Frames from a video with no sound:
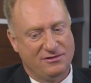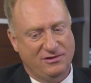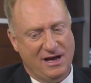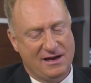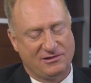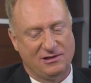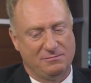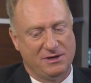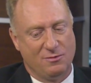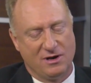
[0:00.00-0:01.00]
this has to
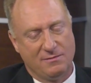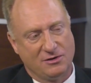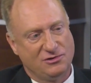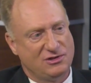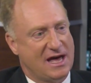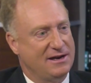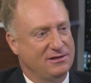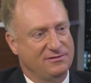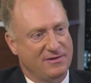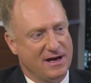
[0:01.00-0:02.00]
be one of the most
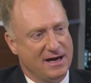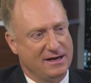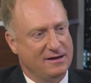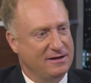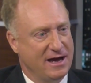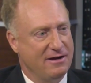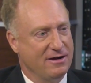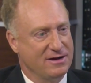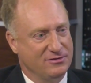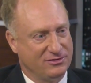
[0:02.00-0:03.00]
satisfying
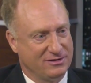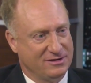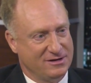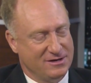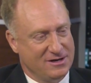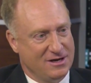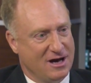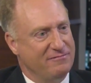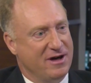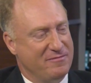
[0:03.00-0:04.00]
areas
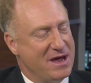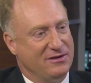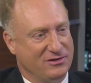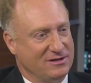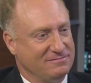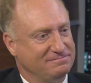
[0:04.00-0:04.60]
of medicine.